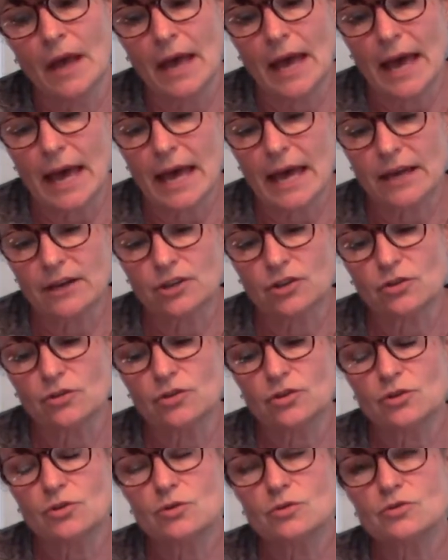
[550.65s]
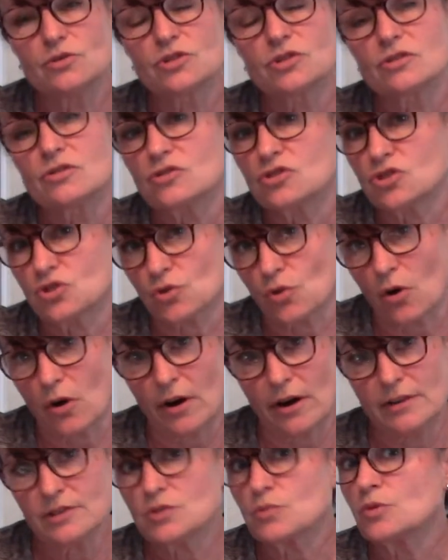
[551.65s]
and you use
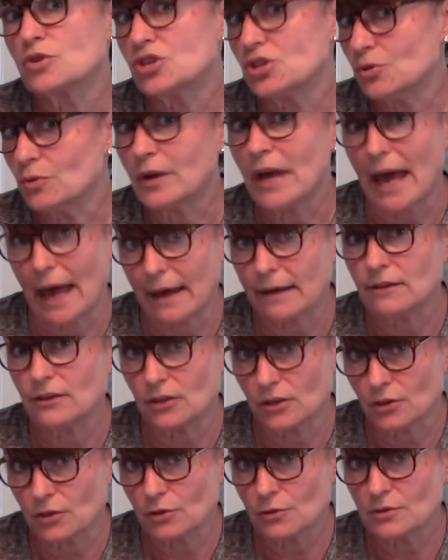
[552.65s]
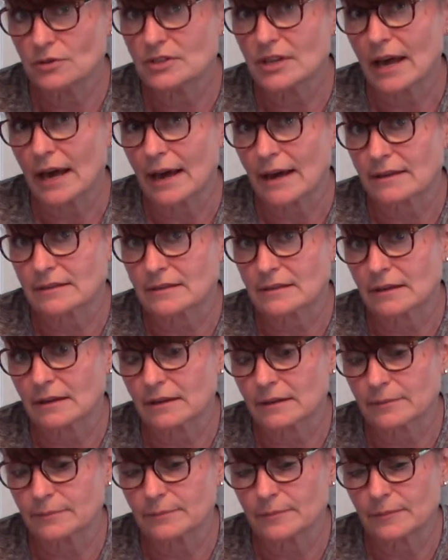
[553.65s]
straws, which you can use as
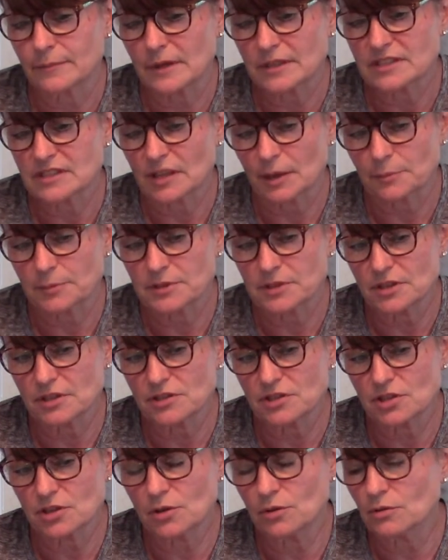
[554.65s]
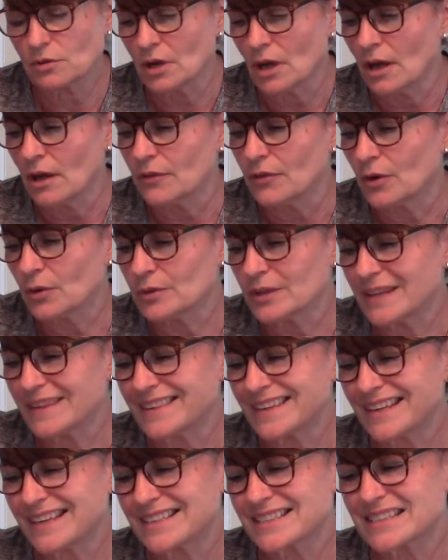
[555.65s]
a substitute. The only
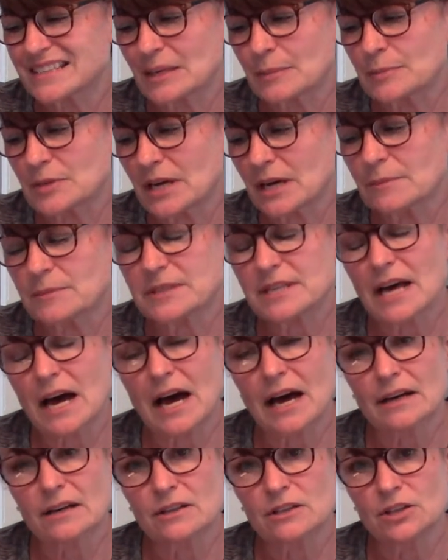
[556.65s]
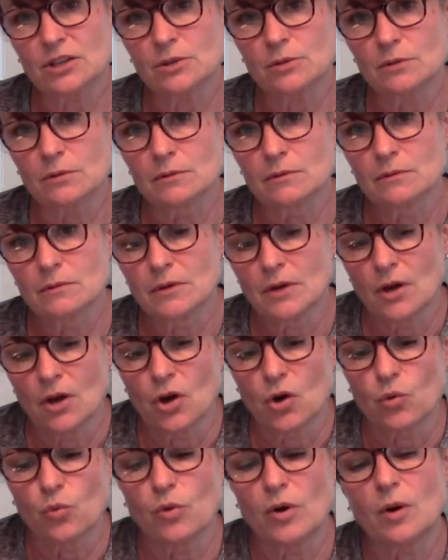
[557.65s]
thing is sometimes the hot glue
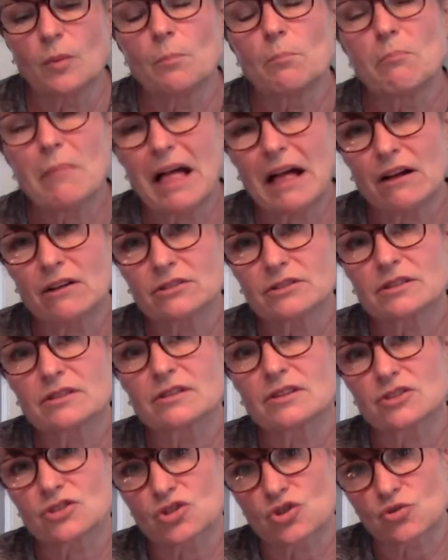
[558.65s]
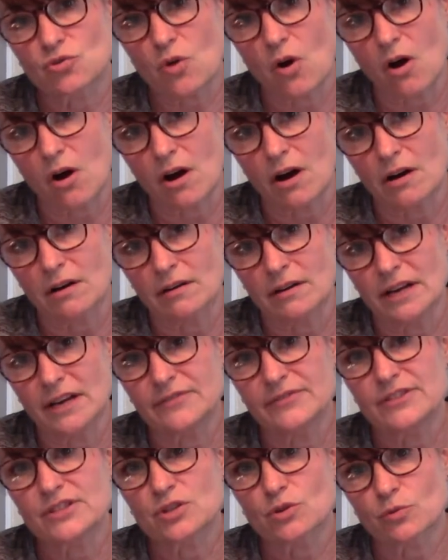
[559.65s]
will melt the straw
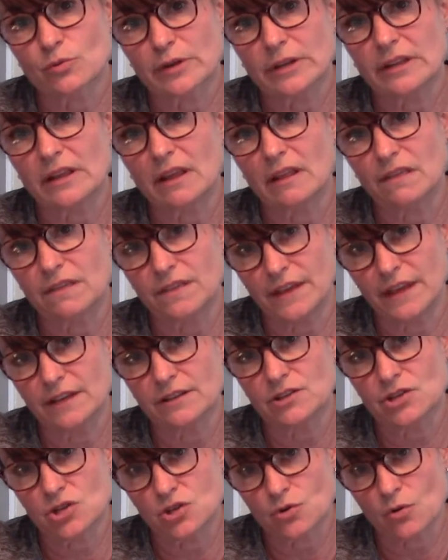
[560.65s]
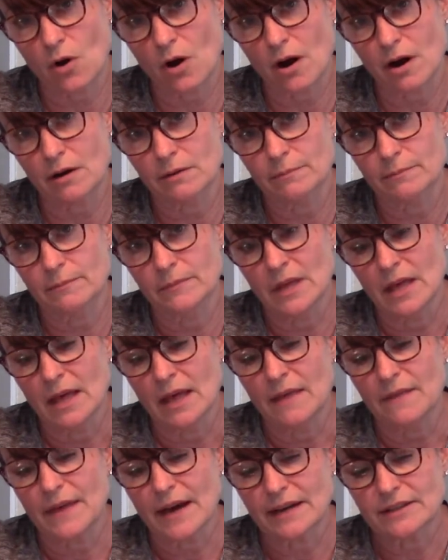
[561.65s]
if it's a really thin straw.
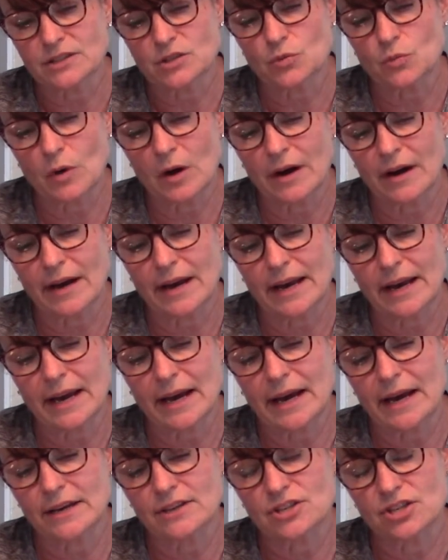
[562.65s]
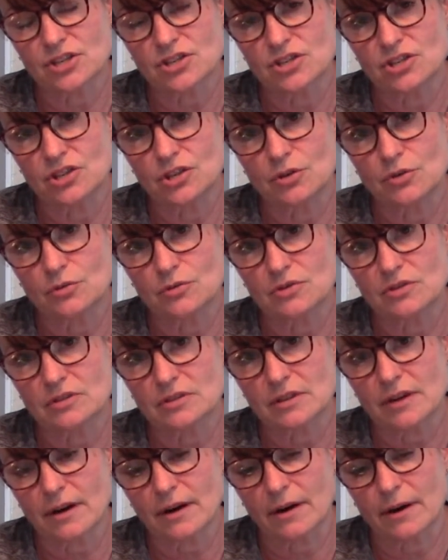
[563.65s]
That's why I just used
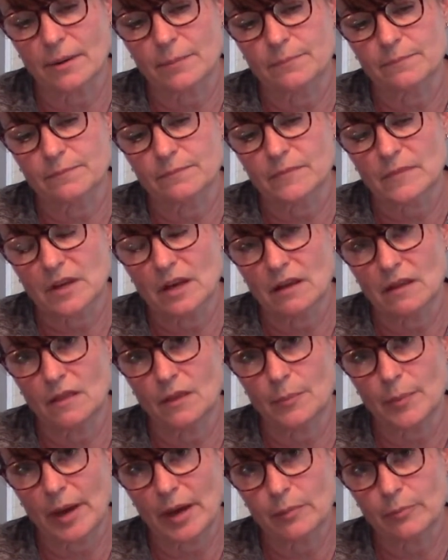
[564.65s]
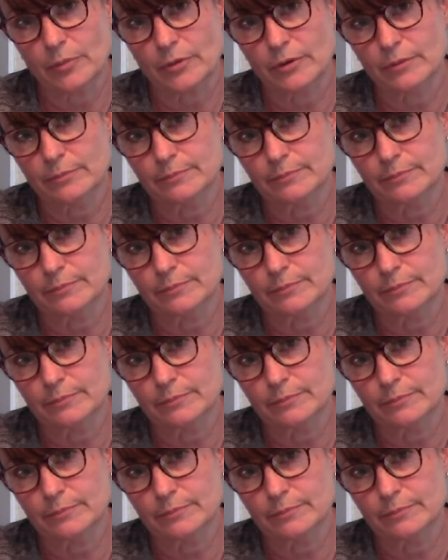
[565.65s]
the paper.